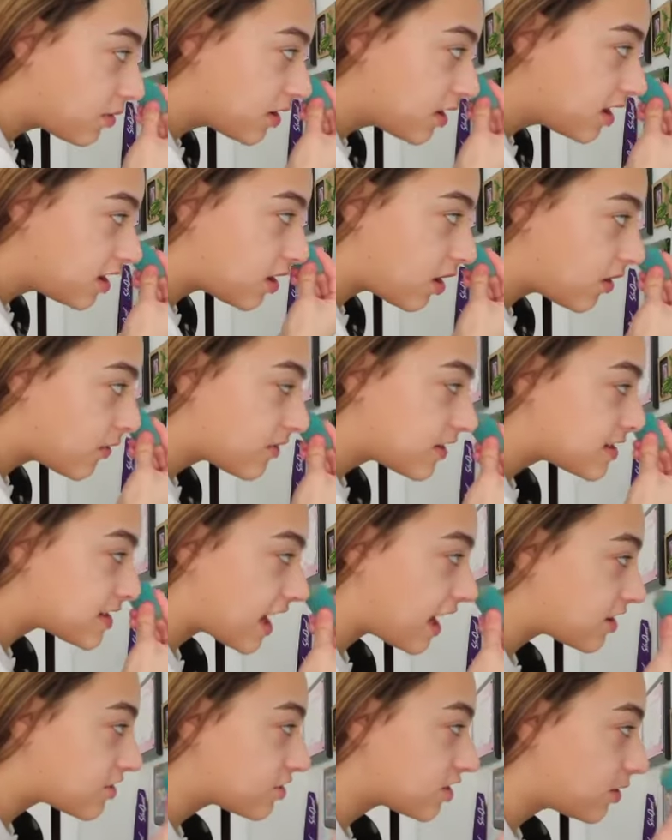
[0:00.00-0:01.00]
really know if this
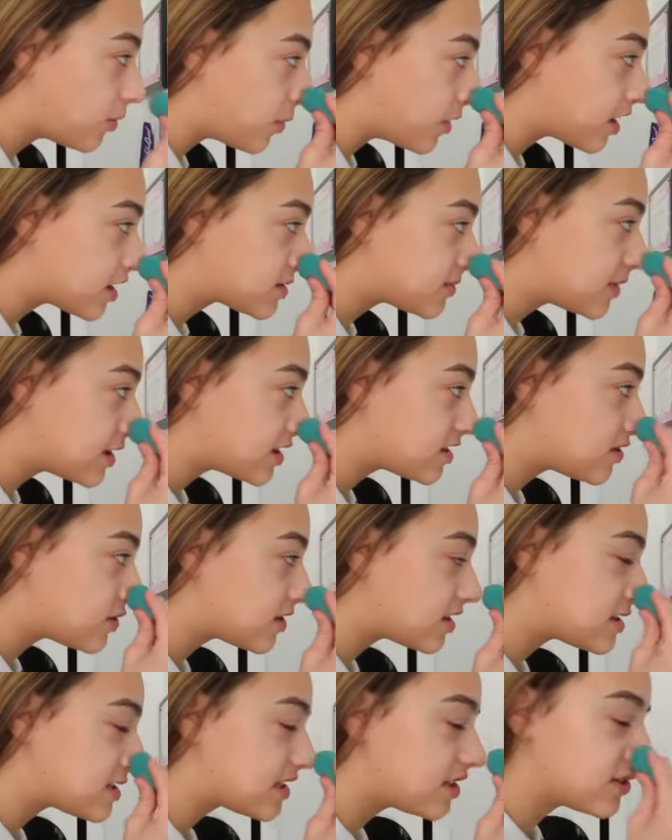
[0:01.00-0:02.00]
actually works because you
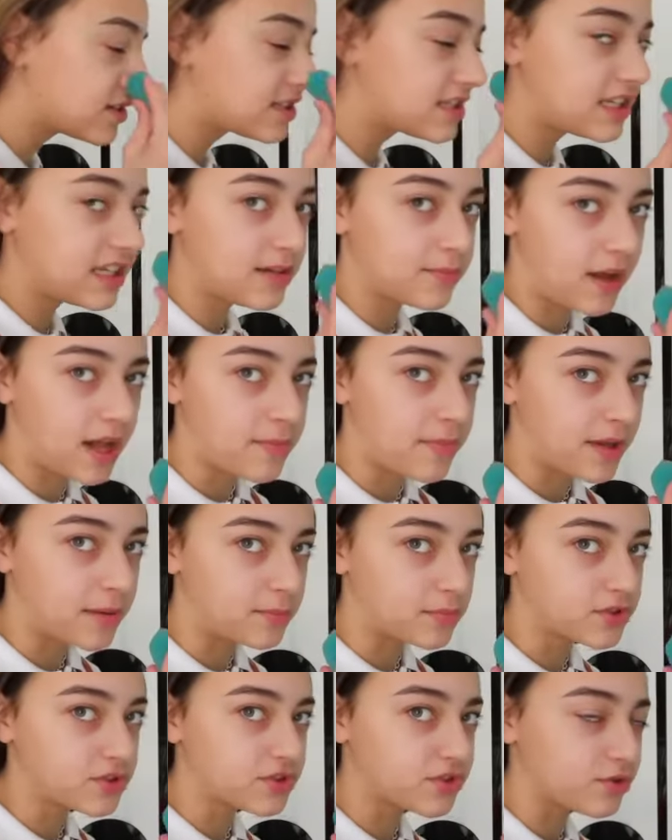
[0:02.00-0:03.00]
can still see my
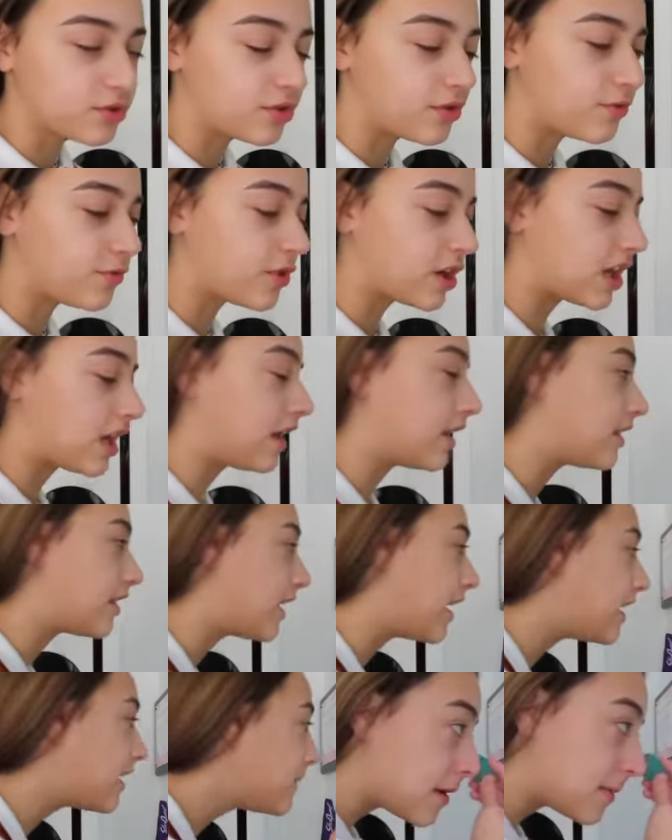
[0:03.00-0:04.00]
pimples through the freaking thing.